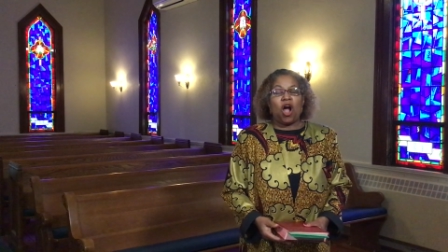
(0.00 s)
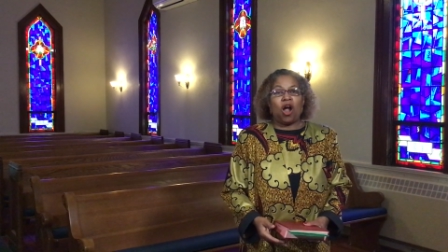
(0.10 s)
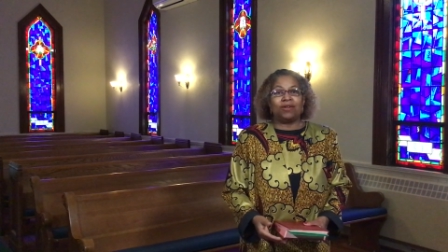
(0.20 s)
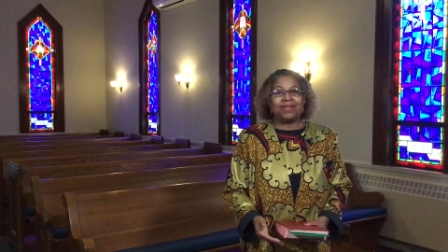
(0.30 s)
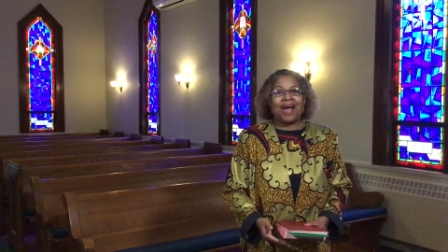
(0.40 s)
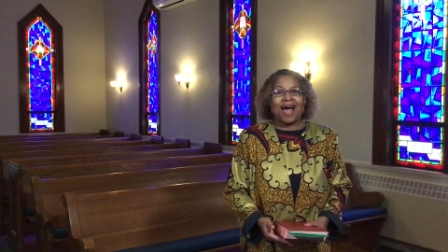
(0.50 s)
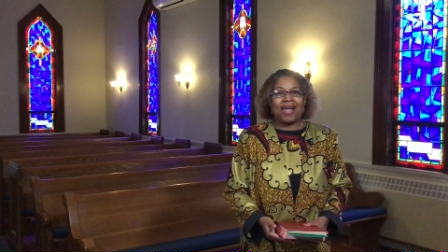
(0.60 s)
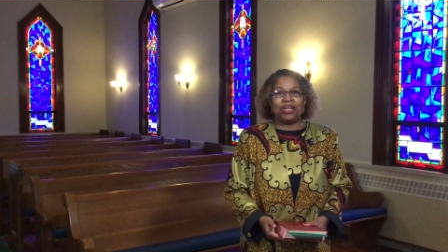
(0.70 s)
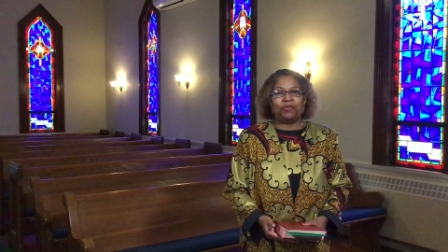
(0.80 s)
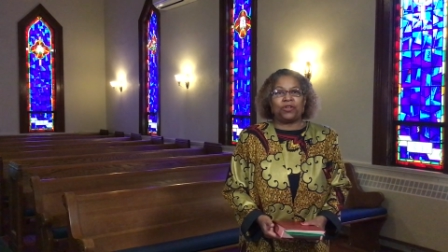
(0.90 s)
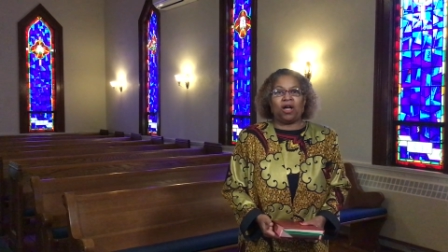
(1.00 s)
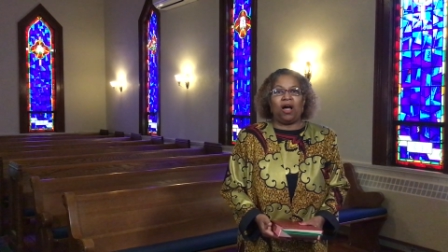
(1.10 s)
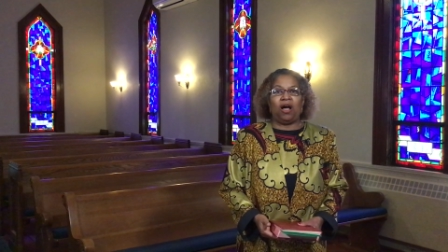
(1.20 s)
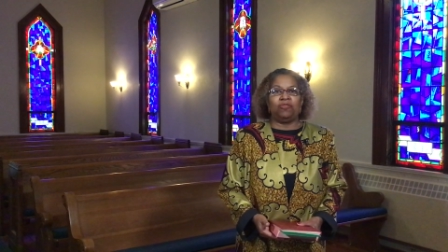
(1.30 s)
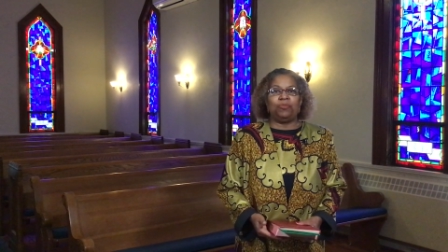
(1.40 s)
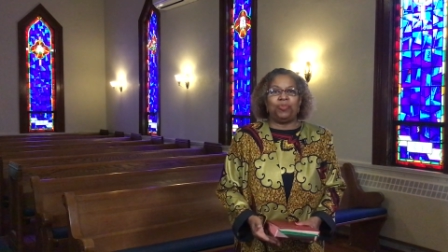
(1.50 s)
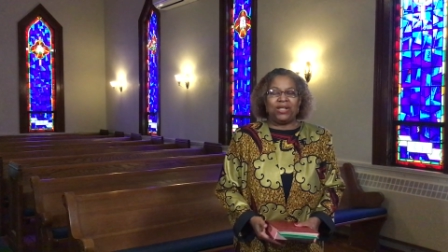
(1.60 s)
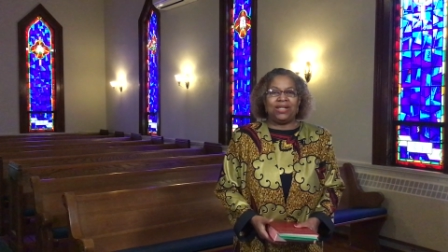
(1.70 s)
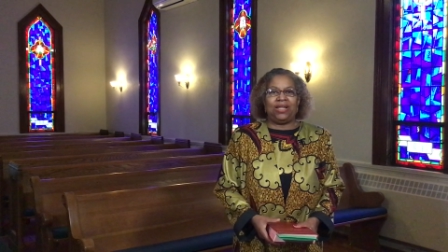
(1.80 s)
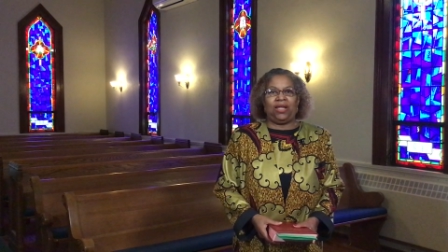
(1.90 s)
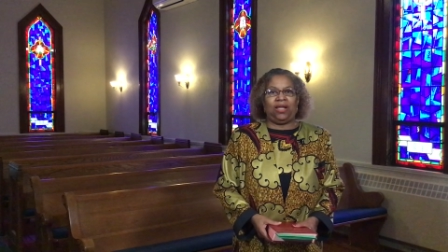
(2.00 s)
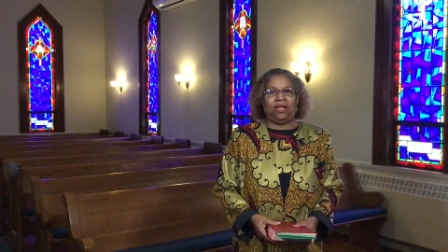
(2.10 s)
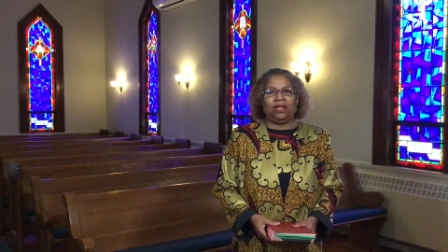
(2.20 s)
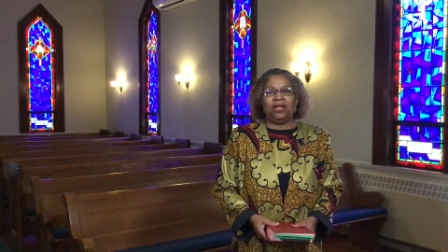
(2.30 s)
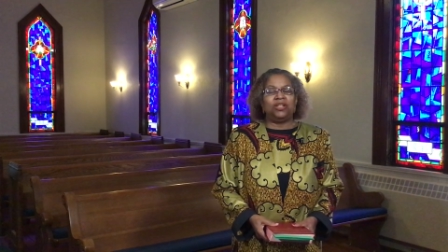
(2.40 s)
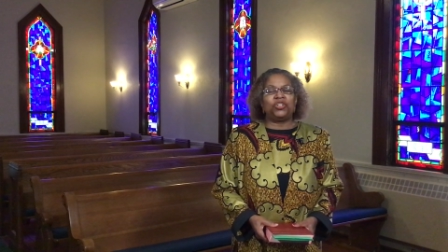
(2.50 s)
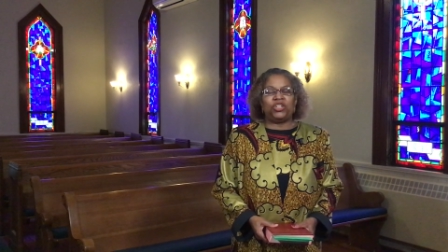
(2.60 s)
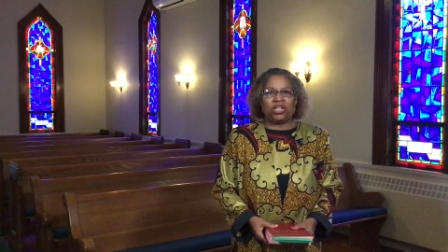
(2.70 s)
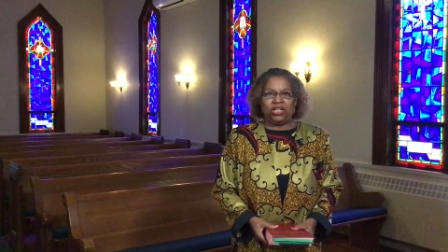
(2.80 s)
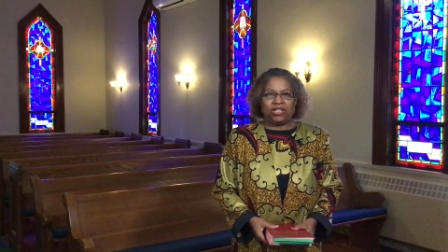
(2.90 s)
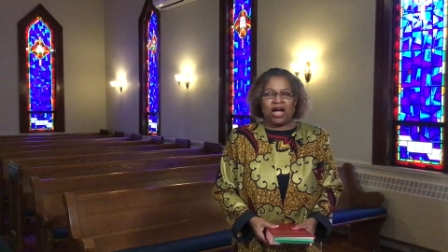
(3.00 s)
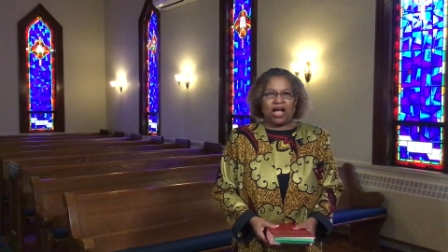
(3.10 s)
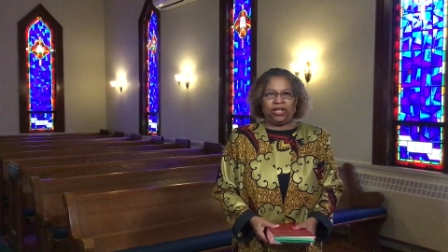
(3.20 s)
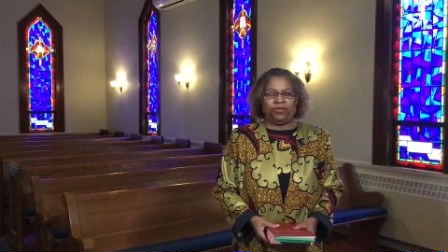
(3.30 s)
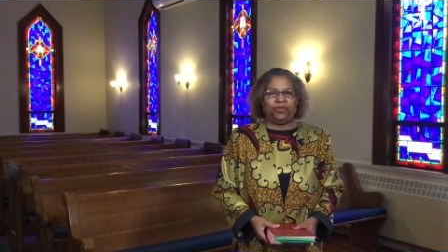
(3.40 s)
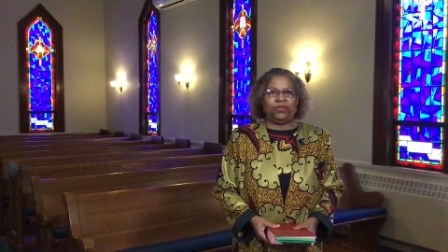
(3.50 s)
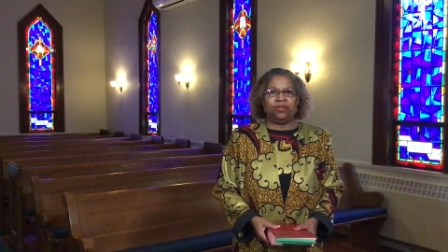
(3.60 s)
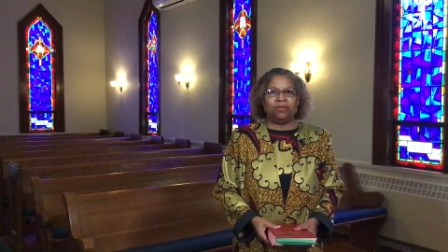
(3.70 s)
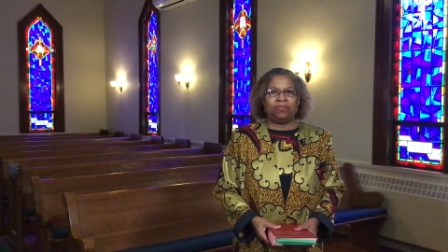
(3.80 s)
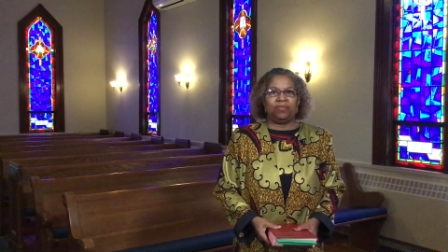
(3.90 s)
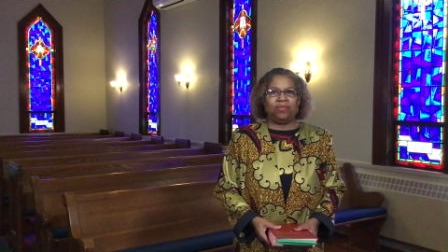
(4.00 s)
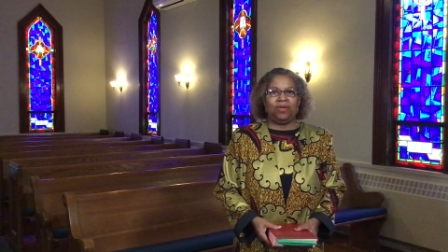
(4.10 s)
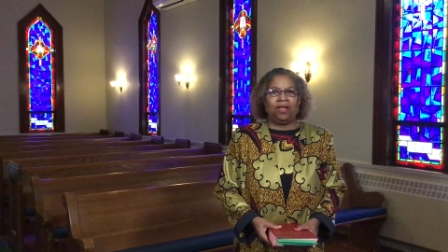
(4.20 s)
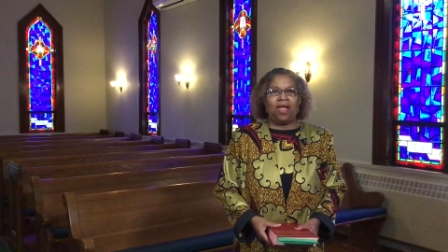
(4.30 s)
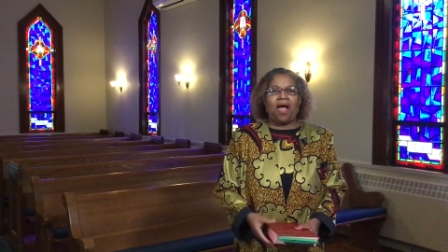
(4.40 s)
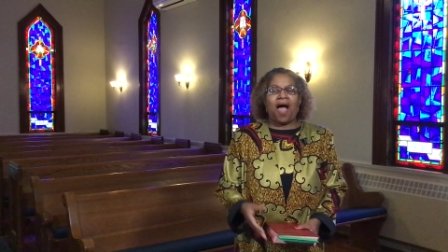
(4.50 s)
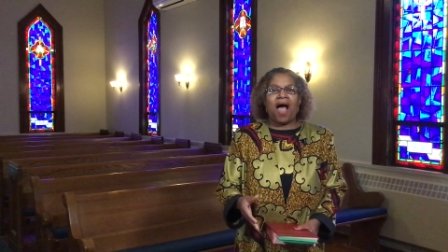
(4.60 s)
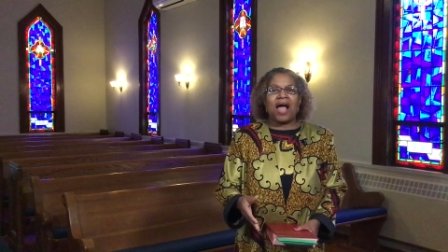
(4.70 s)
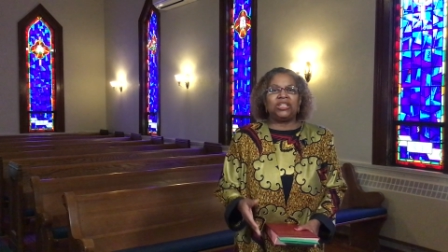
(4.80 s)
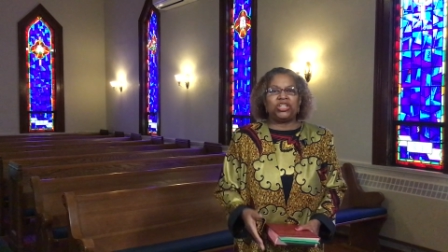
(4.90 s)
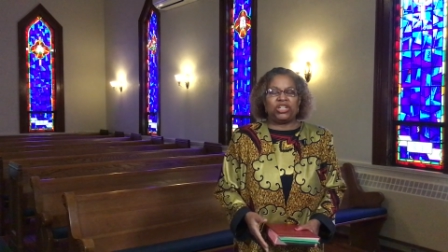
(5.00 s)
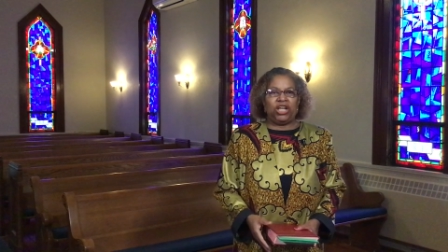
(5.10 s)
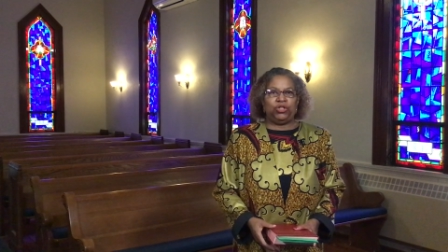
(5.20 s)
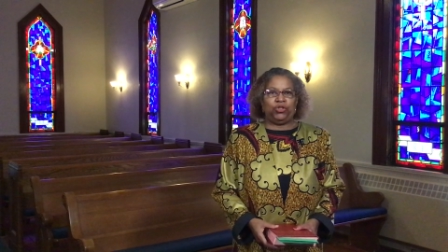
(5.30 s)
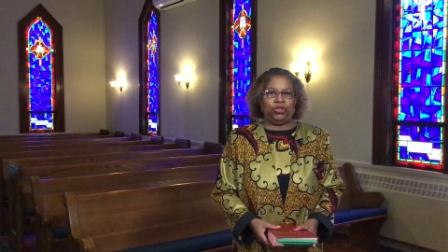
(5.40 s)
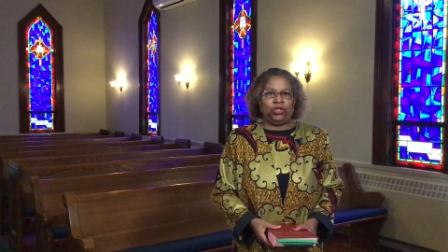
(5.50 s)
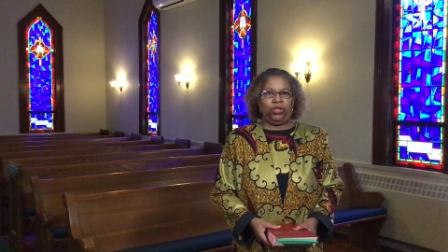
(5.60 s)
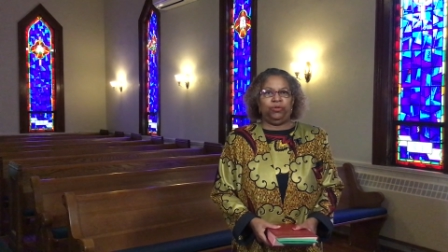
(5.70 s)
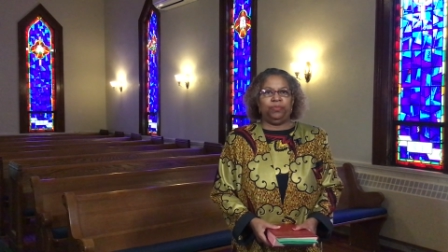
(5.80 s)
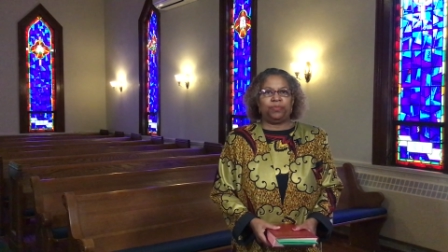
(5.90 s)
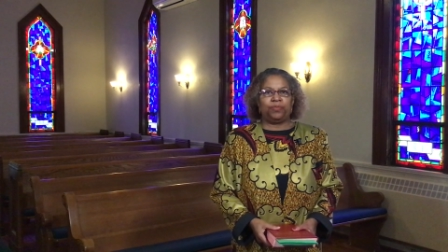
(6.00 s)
are tired of being sick and tired. I say to you,